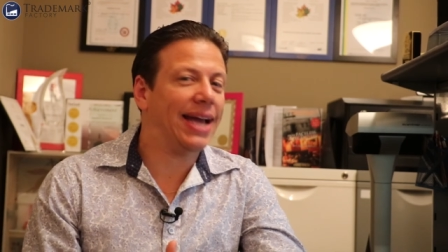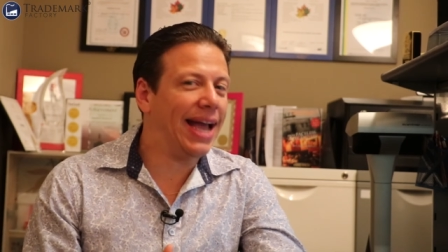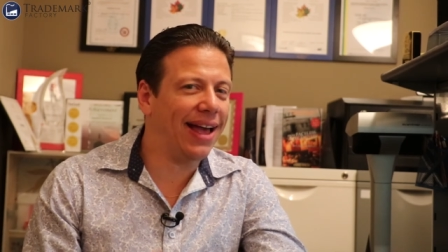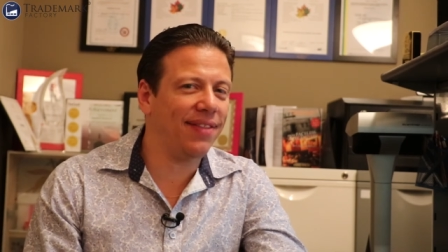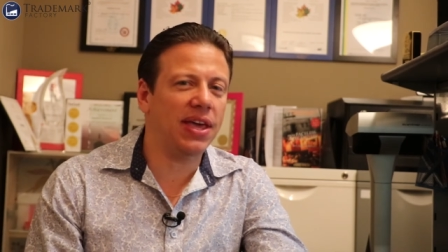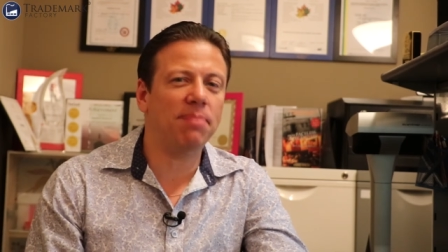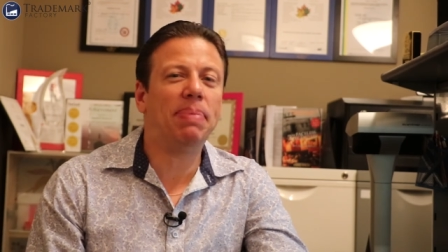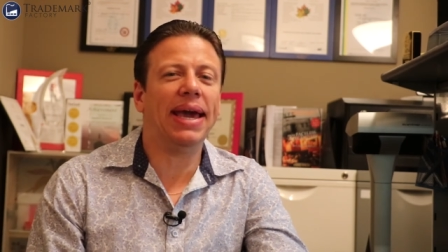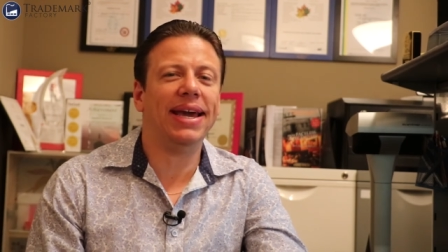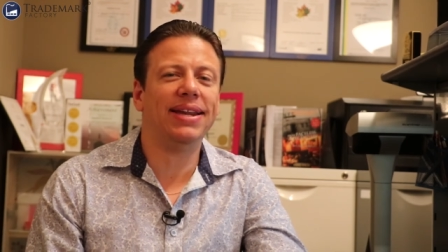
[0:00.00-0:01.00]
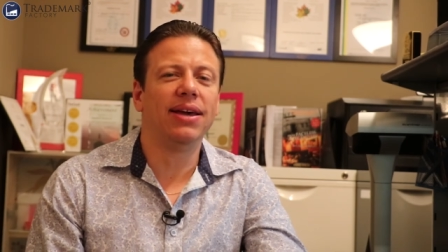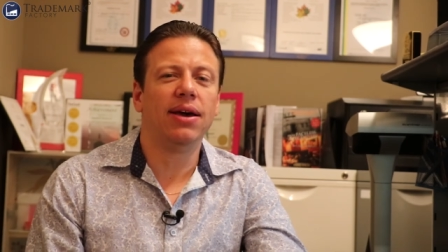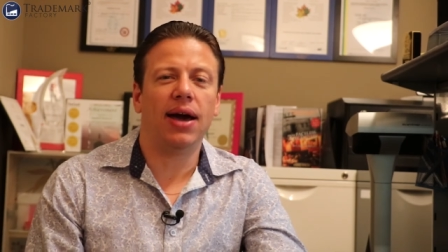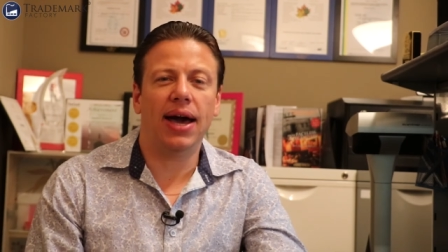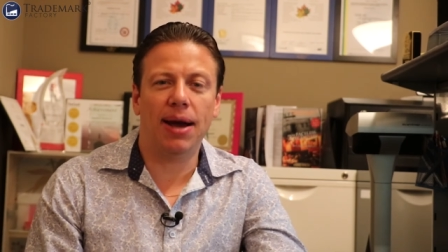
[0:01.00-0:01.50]
and they paid
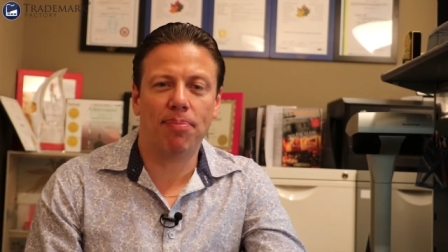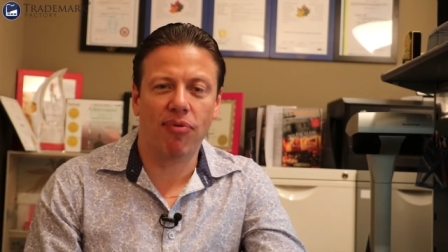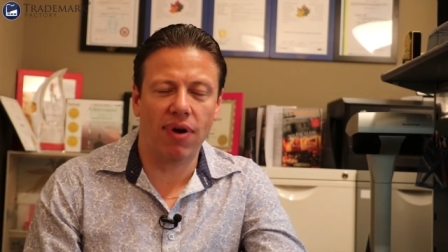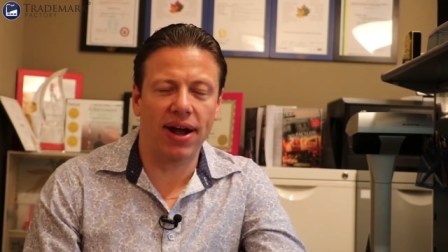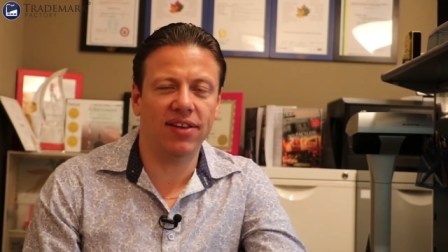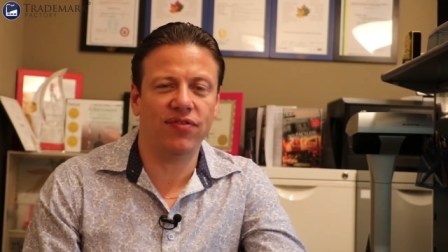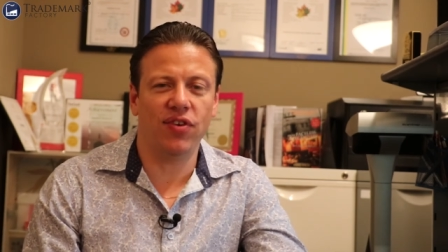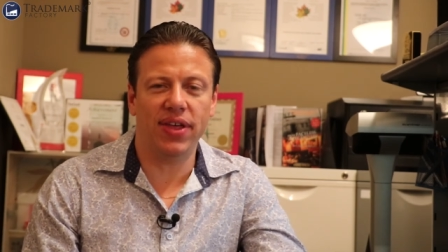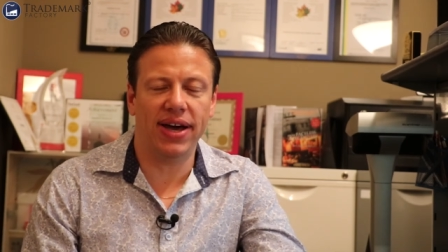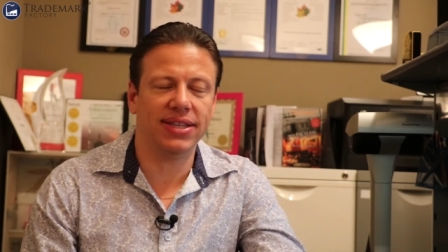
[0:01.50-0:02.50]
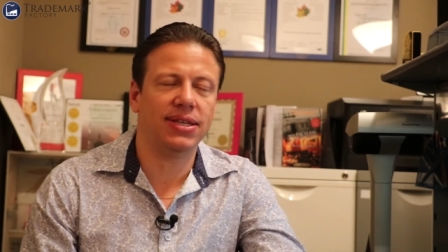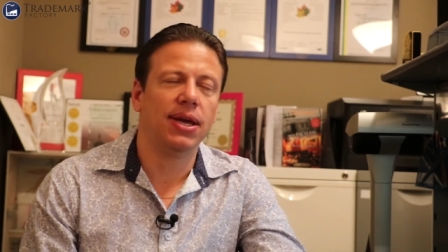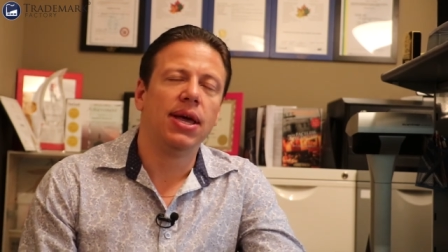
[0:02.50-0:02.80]
a price for that.